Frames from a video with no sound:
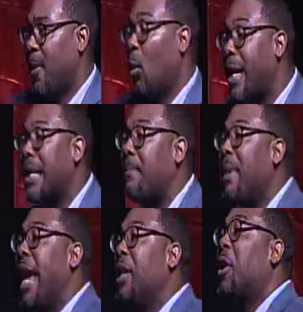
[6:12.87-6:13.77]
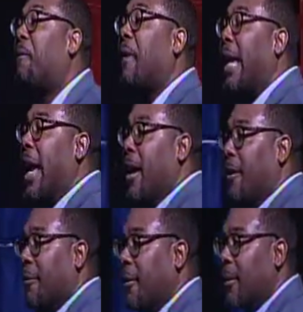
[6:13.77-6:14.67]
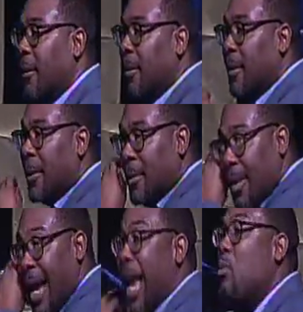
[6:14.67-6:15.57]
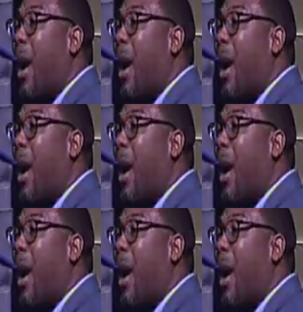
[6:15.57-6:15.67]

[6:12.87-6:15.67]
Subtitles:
What does it mean to forgive? And